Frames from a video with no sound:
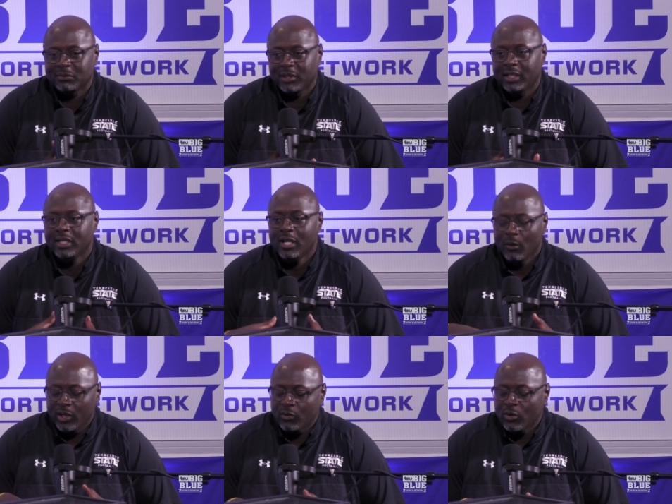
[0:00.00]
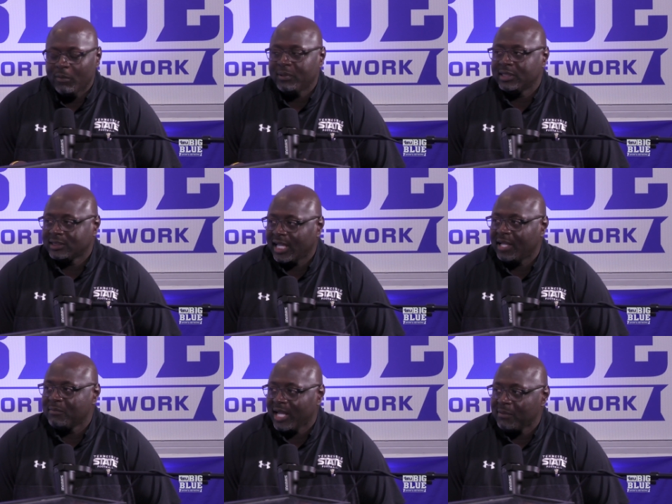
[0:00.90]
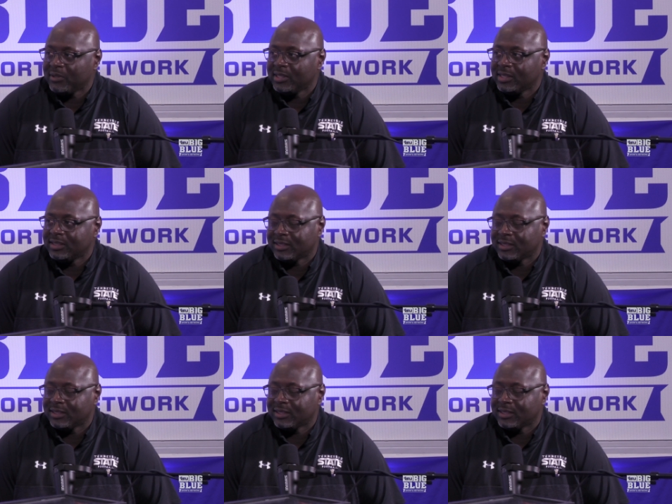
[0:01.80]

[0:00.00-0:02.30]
but we grew up in the same neighborhood.